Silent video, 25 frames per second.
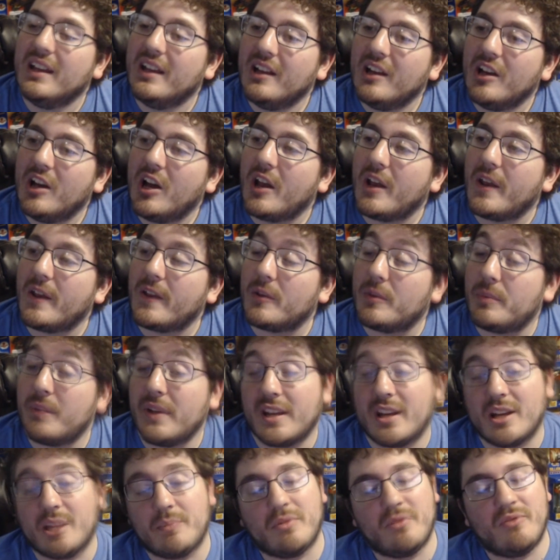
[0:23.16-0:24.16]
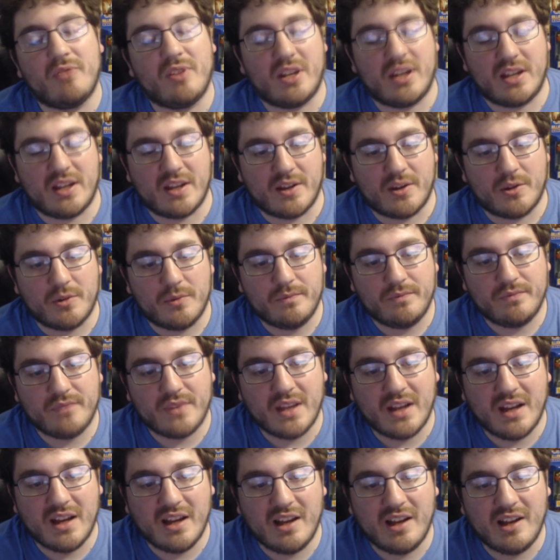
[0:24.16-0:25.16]
another pickups video.
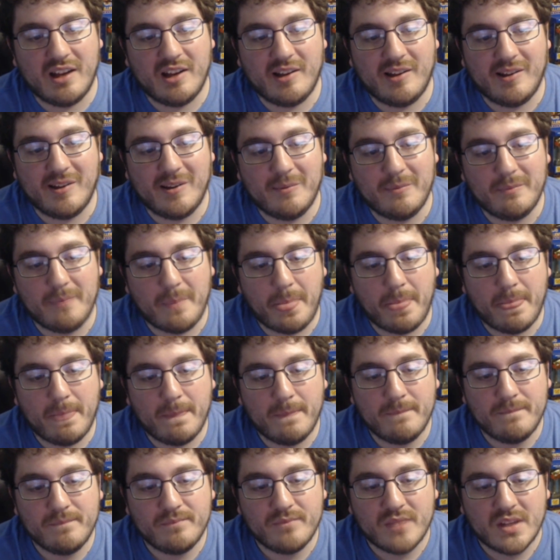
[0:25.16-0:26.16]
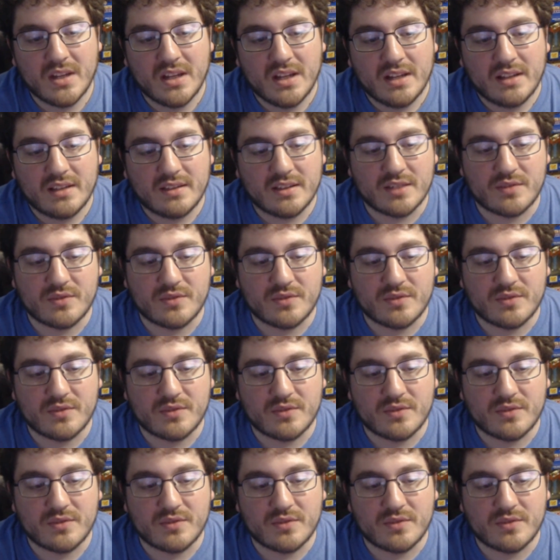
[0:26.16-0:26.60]
This